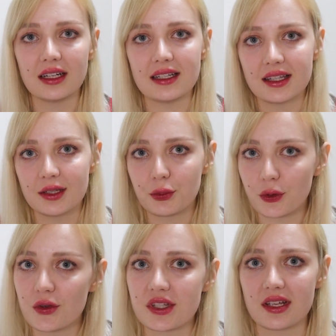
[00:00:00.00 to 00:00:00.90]
and the
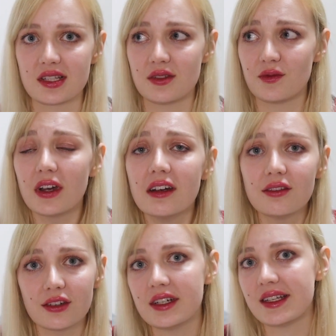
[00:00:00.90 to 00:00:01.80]
process is
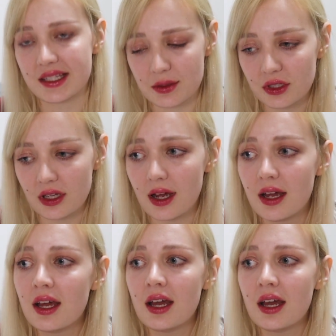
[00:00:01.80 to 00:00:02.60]
very similar.